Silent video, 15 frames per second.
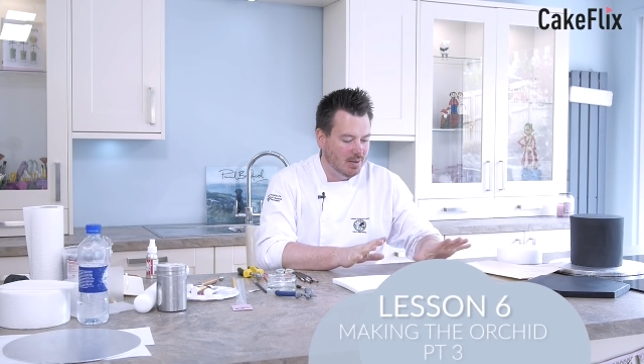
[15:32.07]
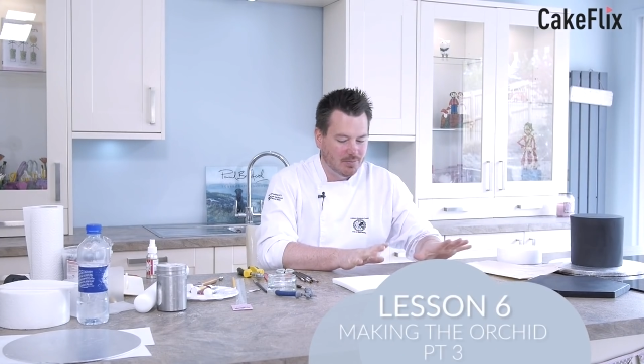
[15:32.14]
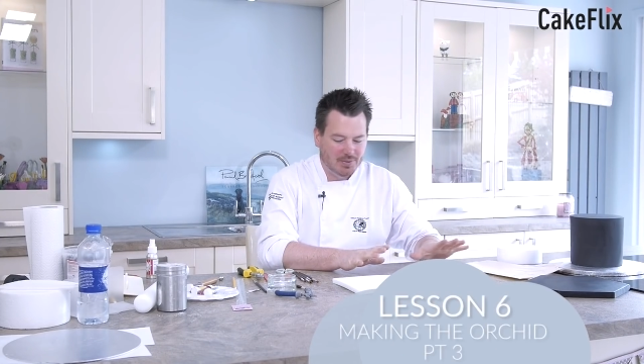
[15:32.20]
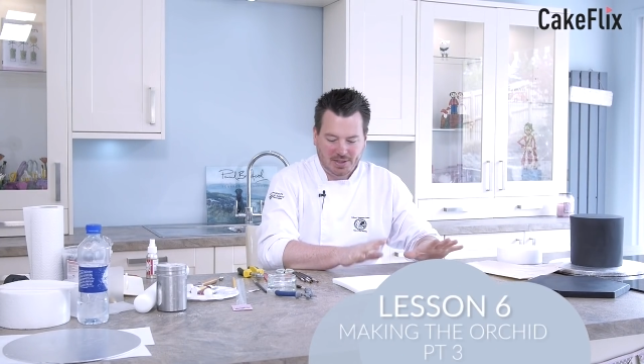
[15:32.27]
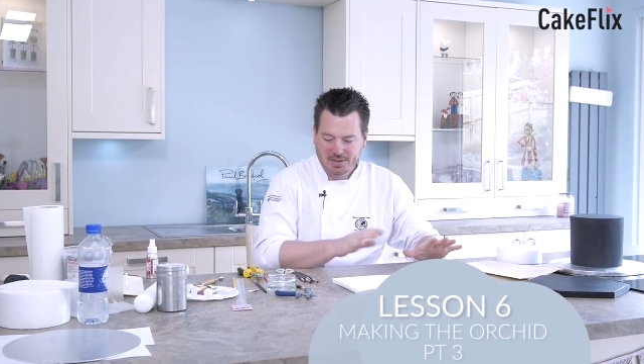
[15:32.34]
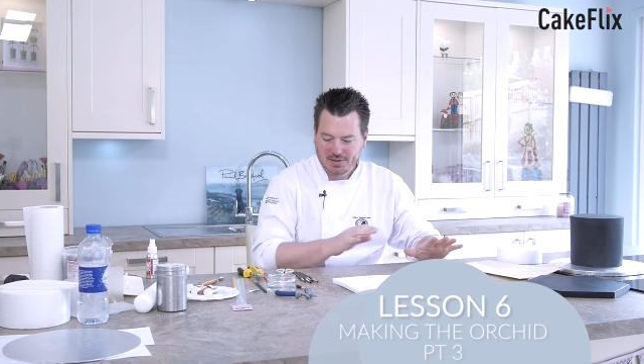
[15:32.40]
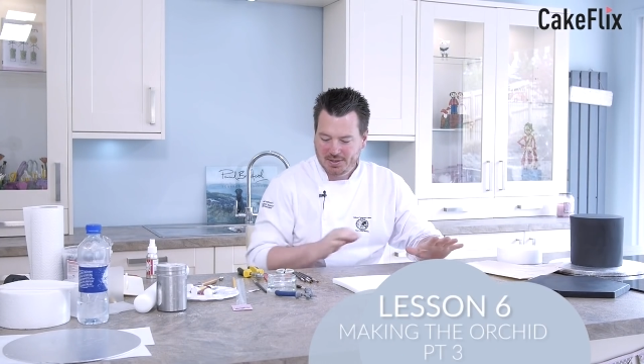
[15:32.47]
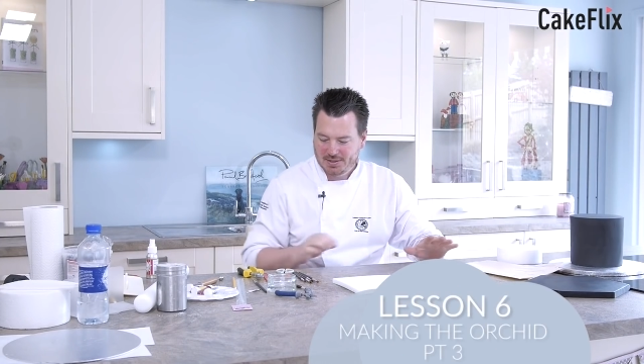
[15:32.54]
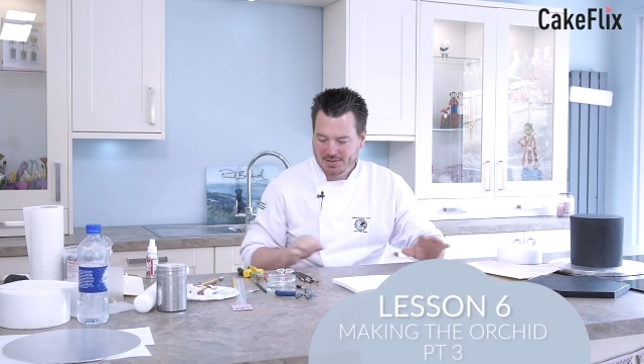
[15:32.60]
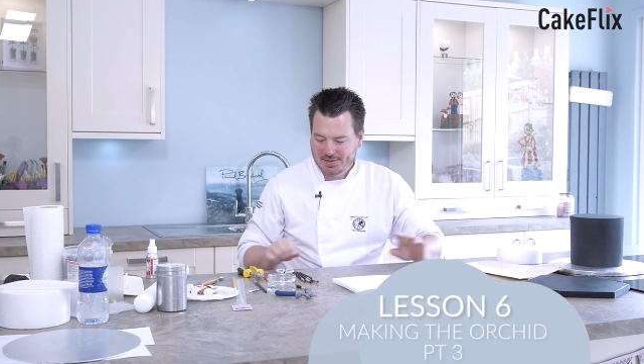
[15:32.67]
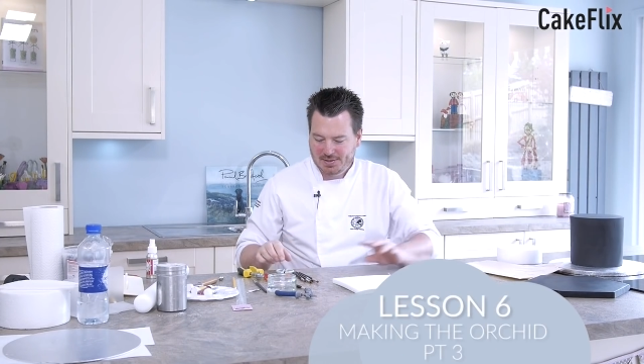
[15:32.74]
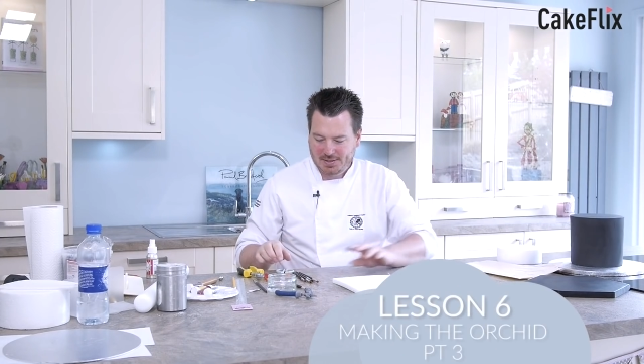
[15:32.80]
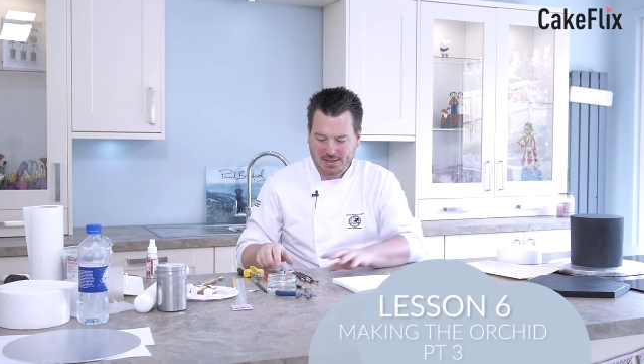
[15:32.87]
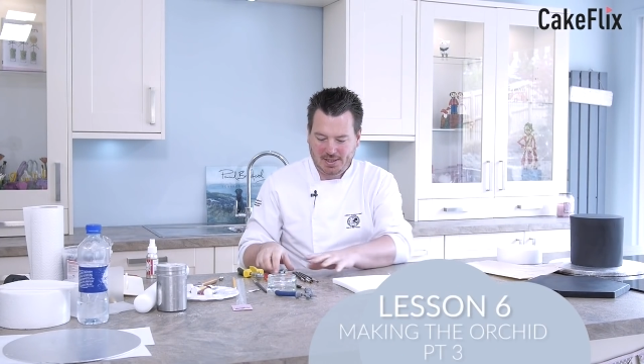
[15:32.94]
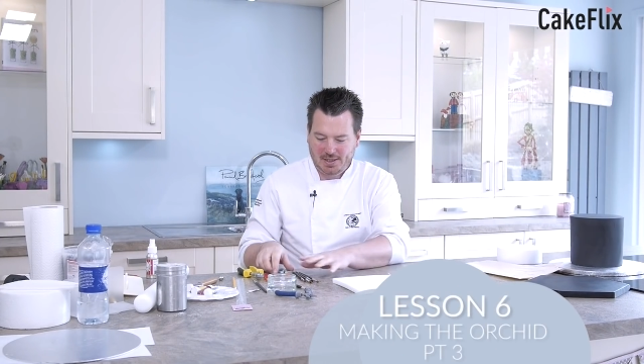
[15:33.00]
bringing
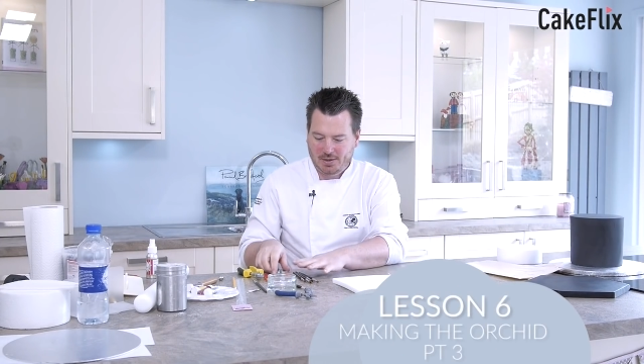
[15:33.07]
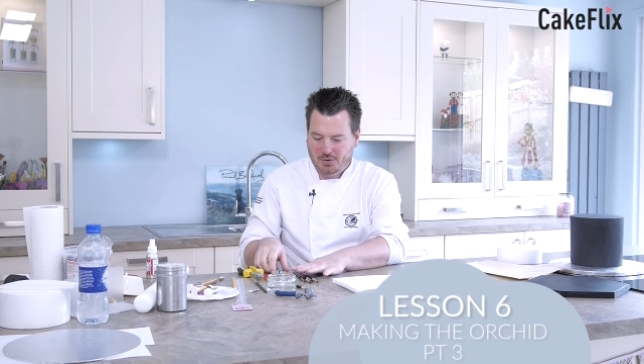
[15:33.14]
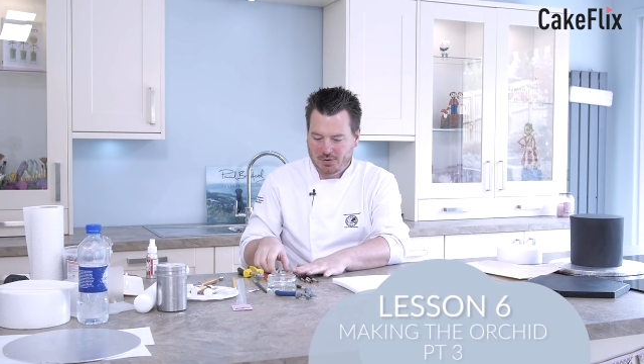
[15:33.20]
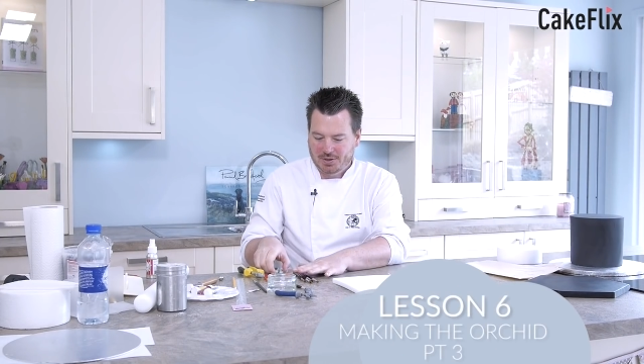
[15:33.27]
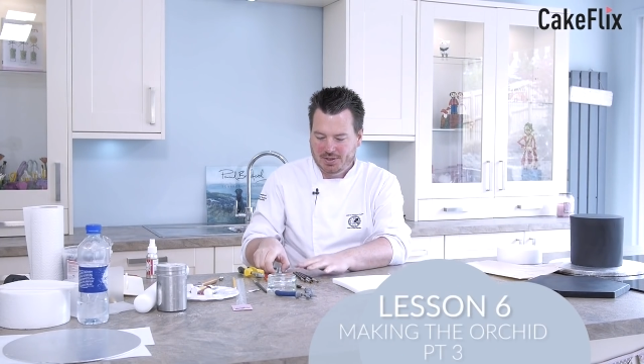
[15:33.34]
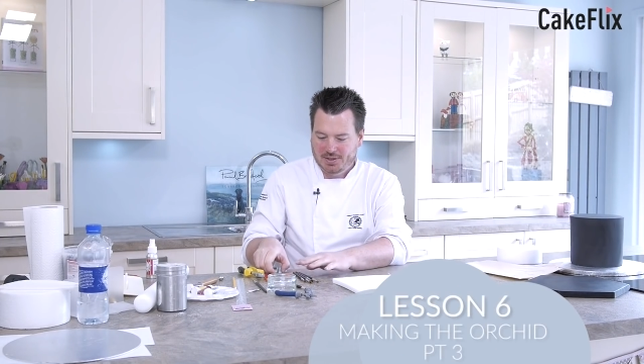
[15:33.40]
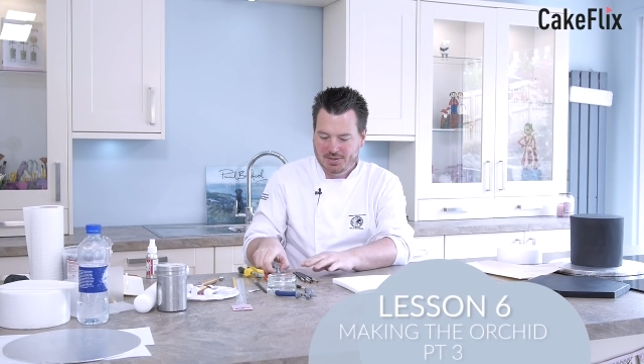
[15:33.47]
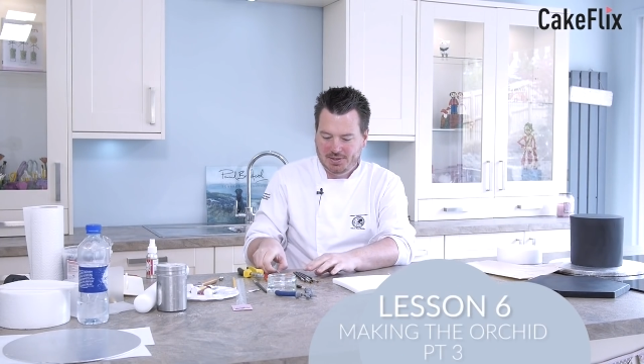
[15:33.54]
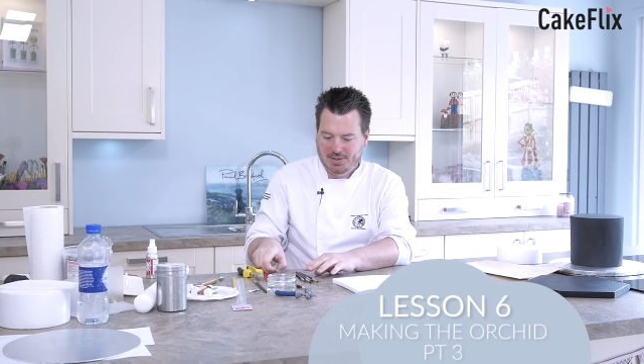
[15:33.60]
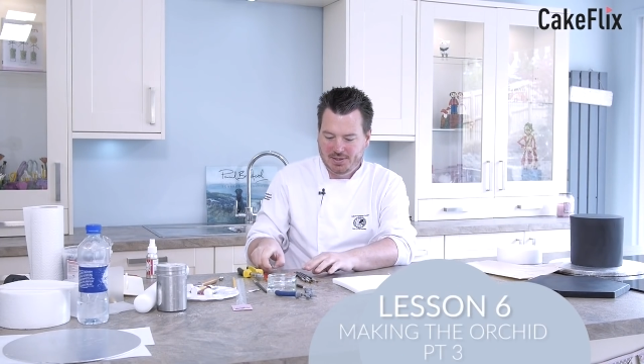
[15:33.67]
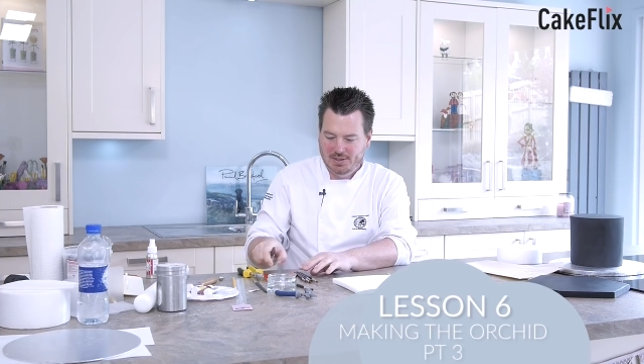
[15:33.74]
this orchid